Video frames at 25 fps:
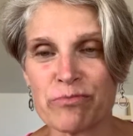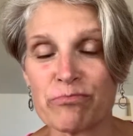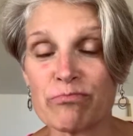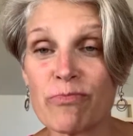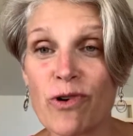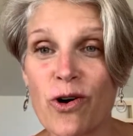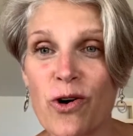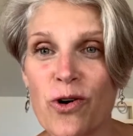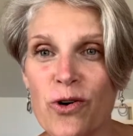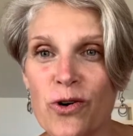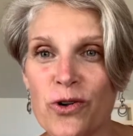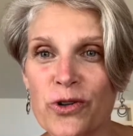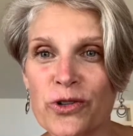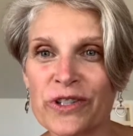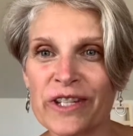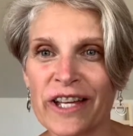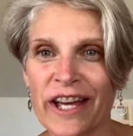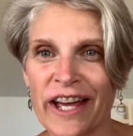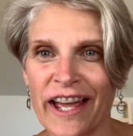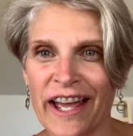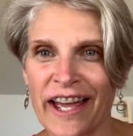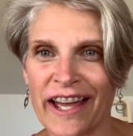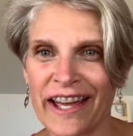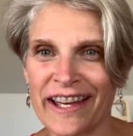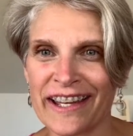mold,
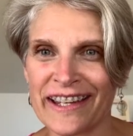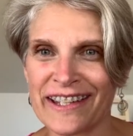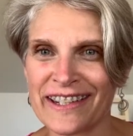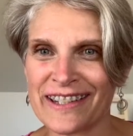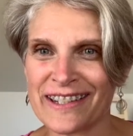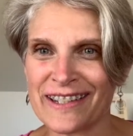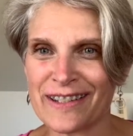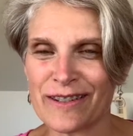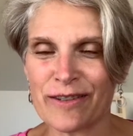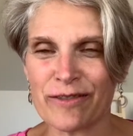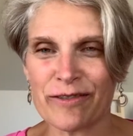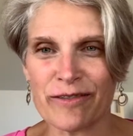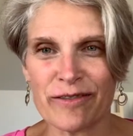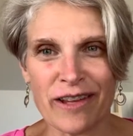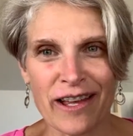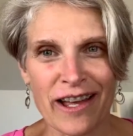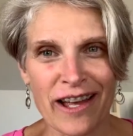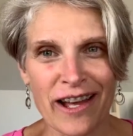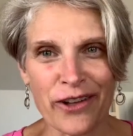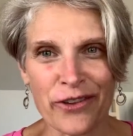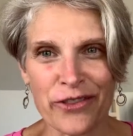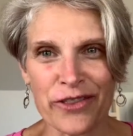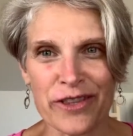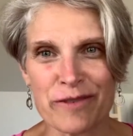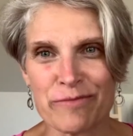and
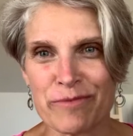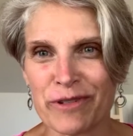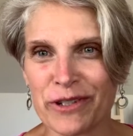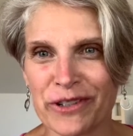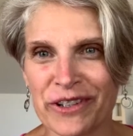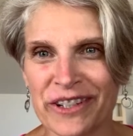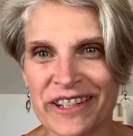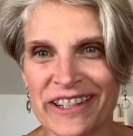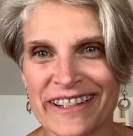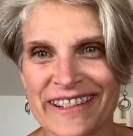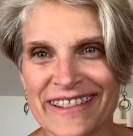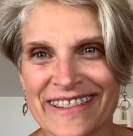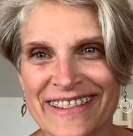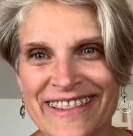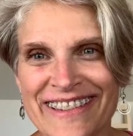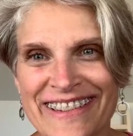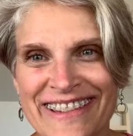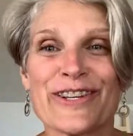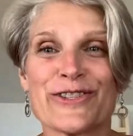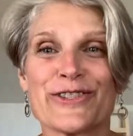healthy buildings.